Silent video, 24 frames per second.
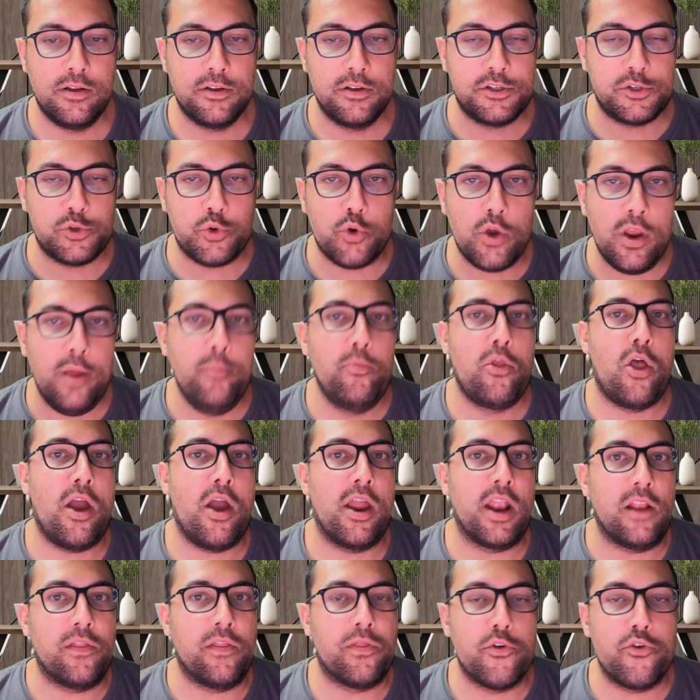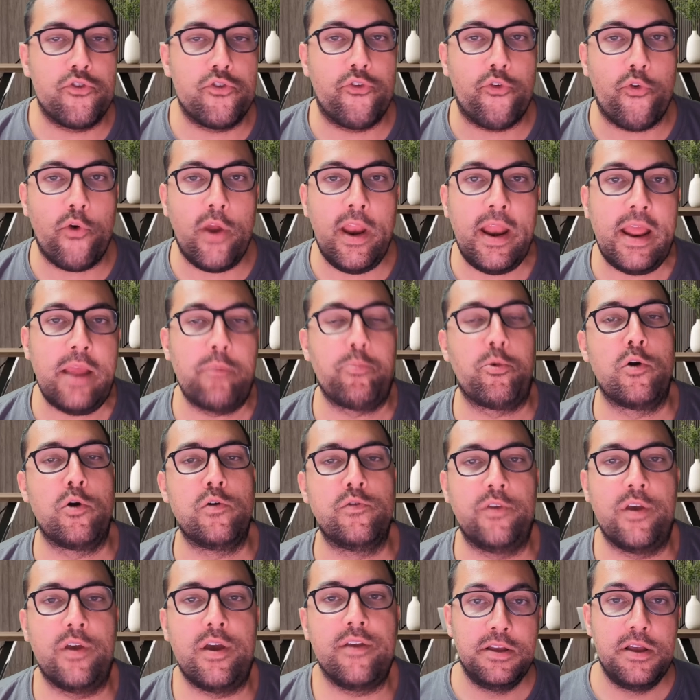streamline their training
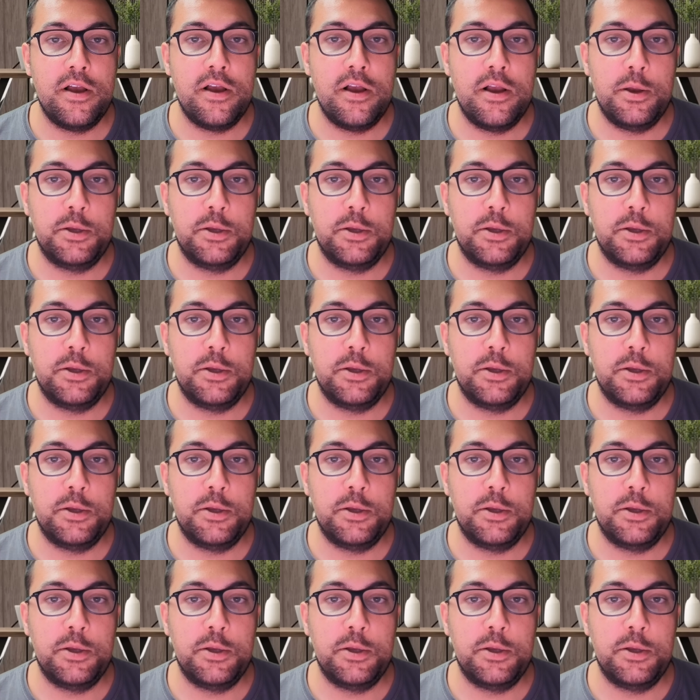process.